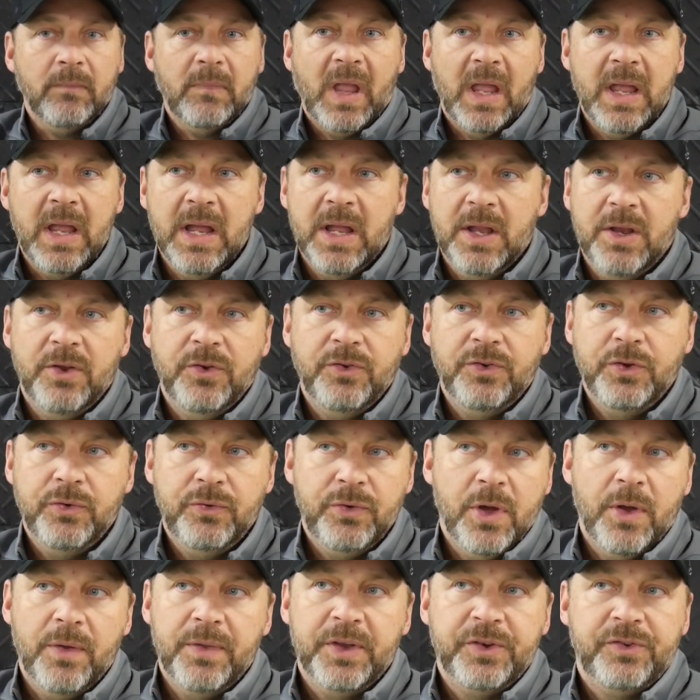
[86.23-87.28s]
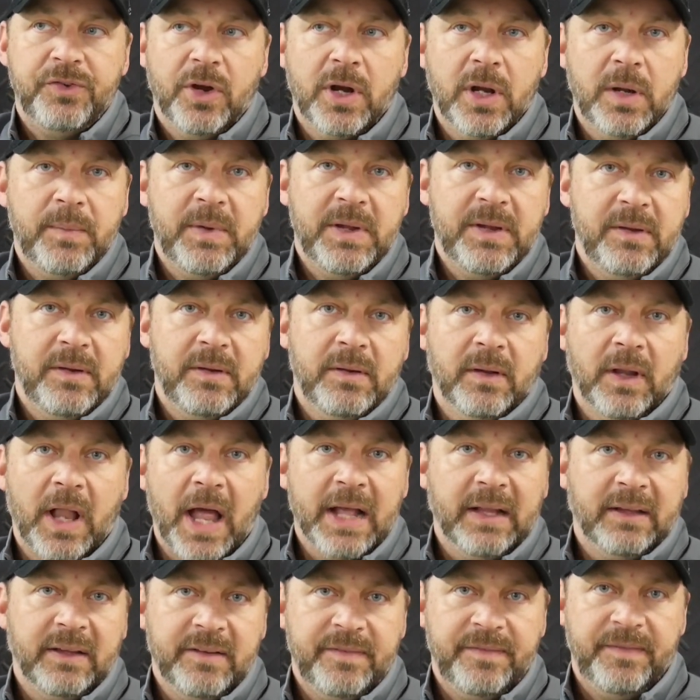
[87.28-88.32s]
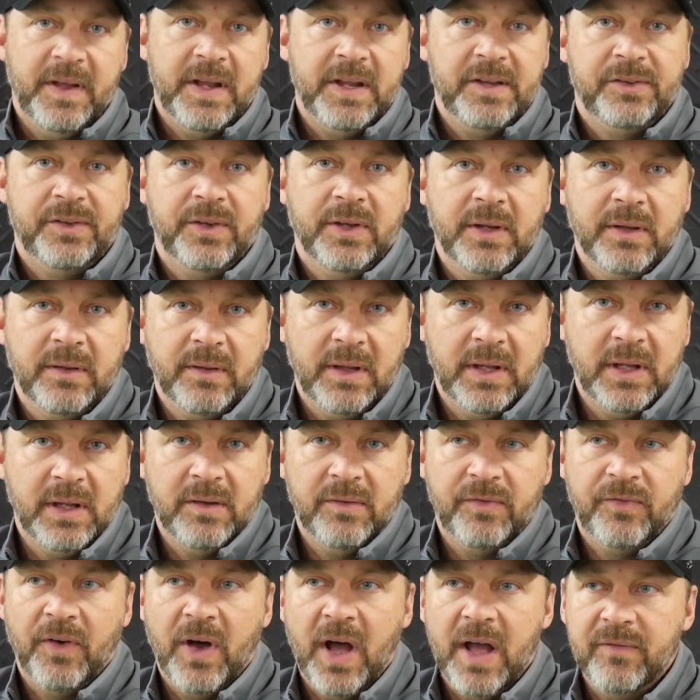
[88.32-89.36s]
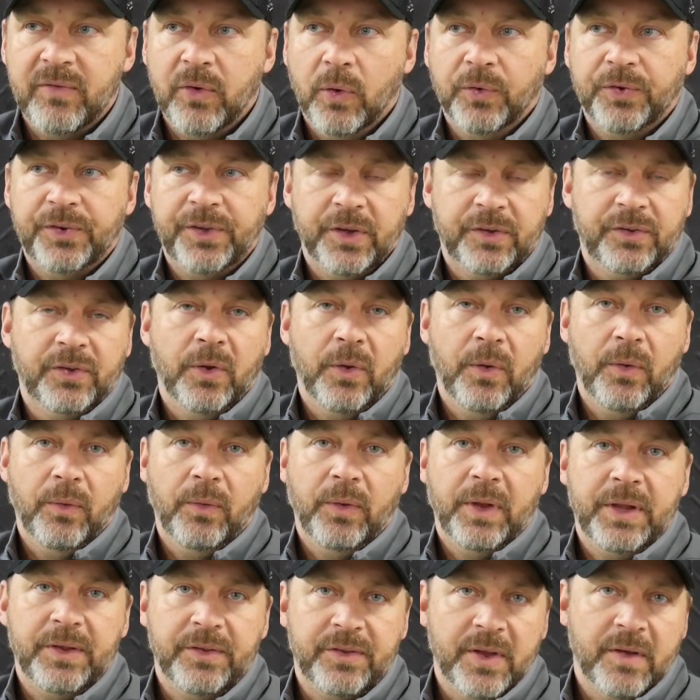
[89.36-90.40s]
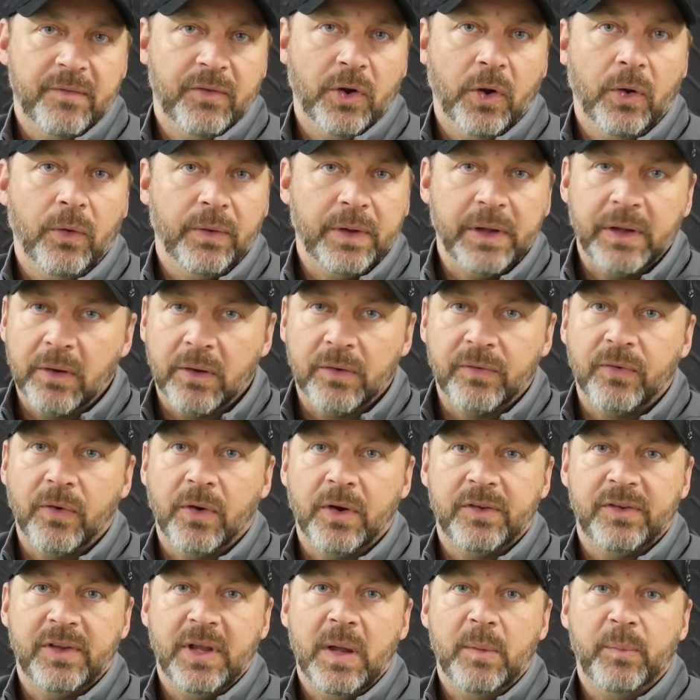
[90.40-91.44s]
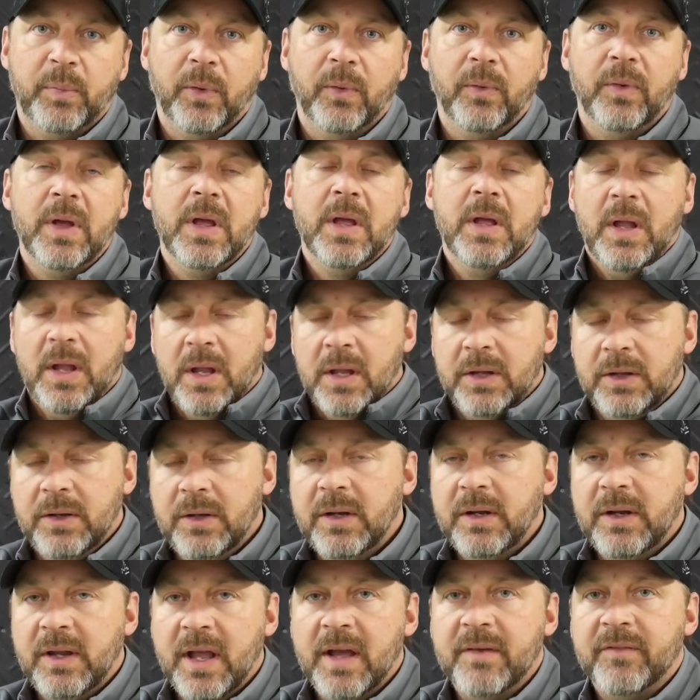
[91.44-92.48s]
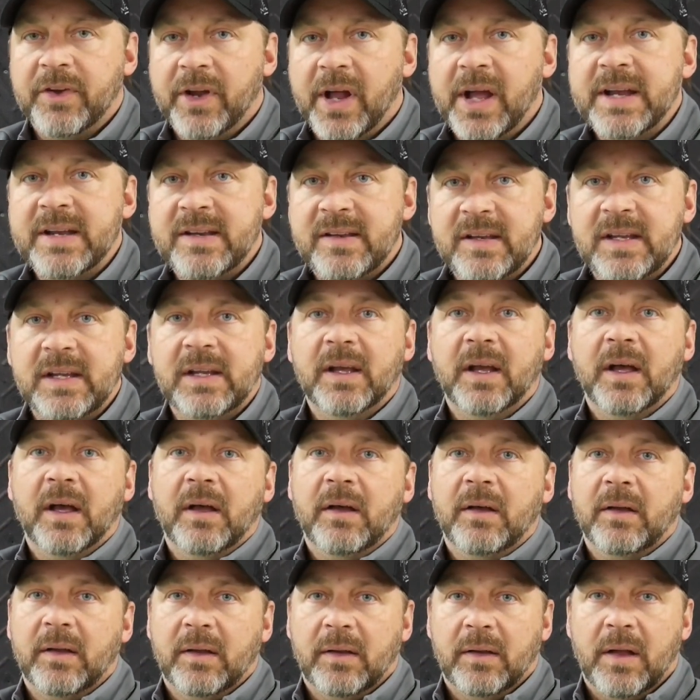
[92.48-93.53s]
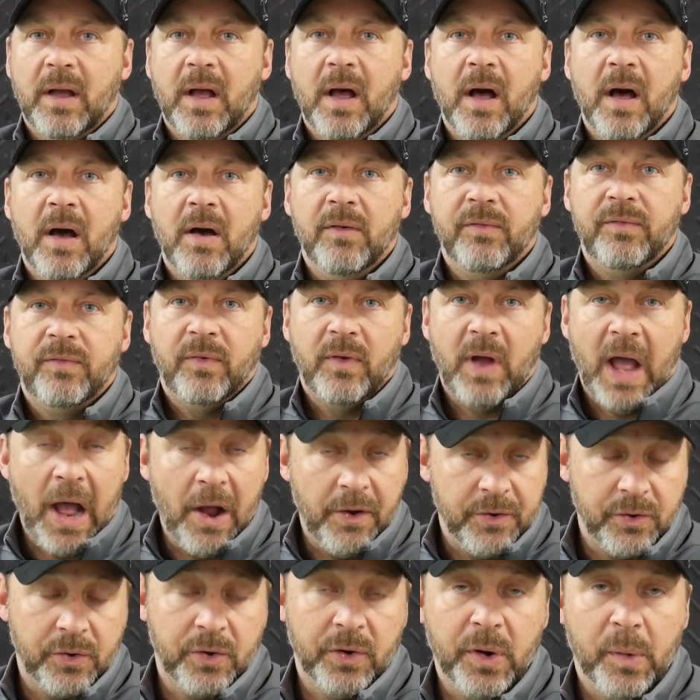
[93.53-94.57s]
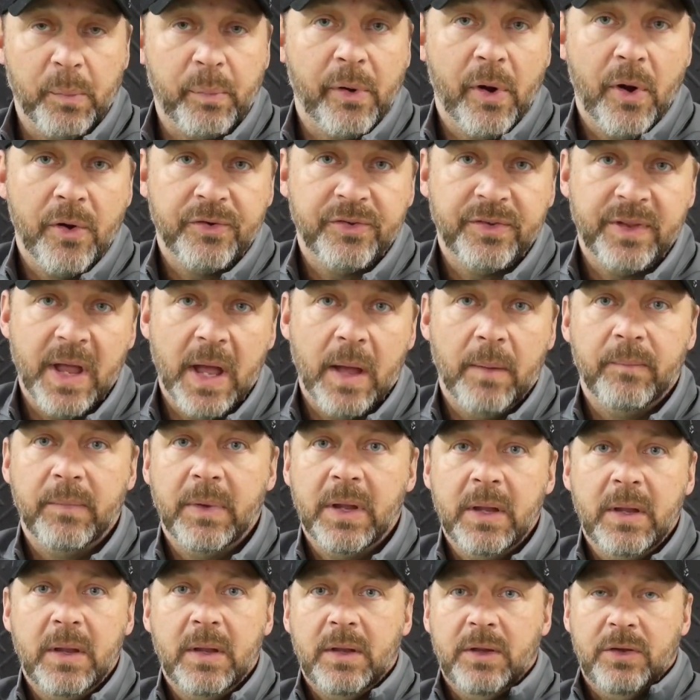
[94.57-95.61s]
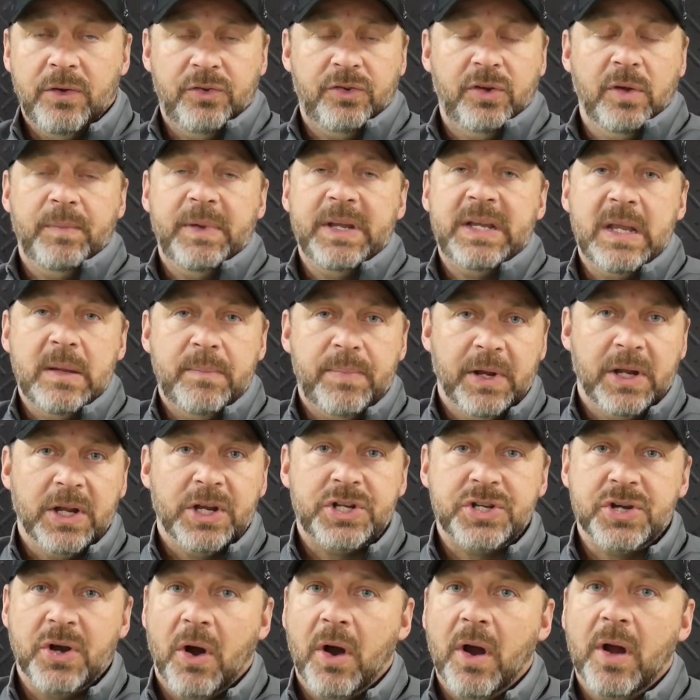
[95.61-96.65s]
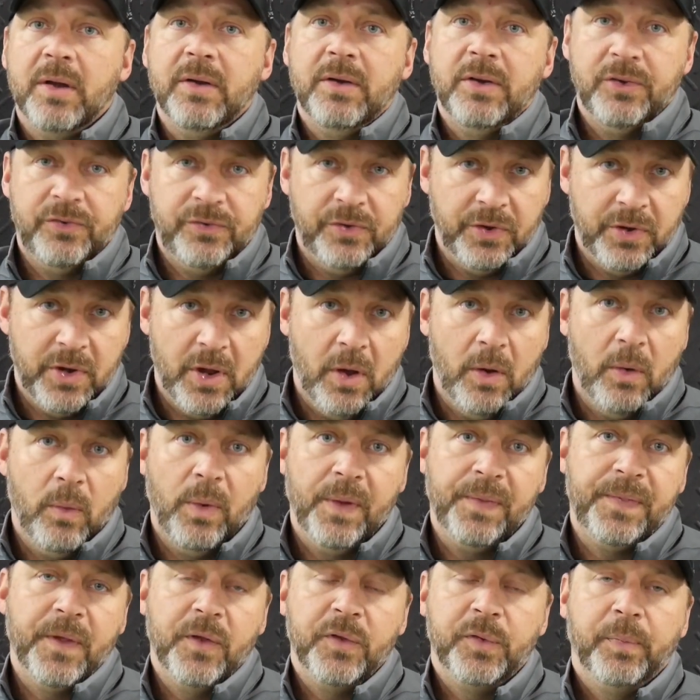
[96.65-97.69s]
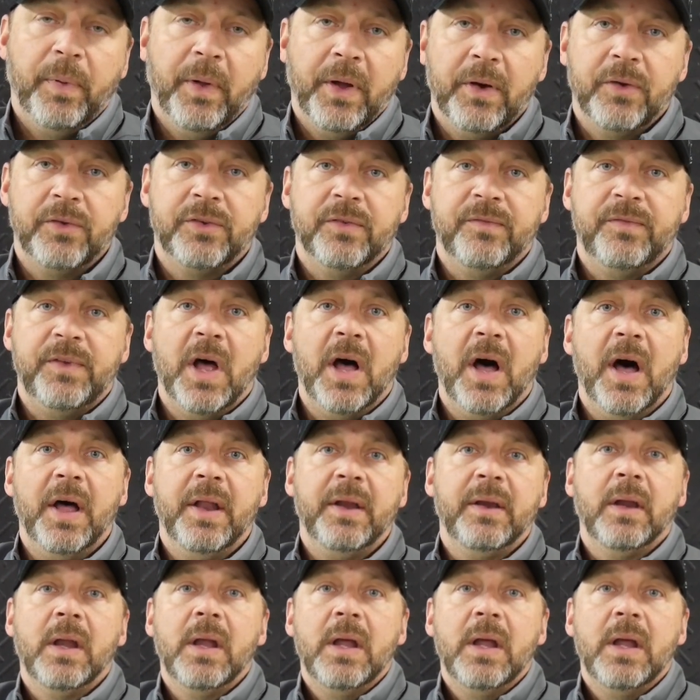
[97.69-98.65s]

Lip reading: and you know that you're going to be likely facing the 5-hole, 6-hole, and 7-hole hitter, for example, you need to have an idea of how you're going to approach them. You should be keeping a chart. You should know what those players have done,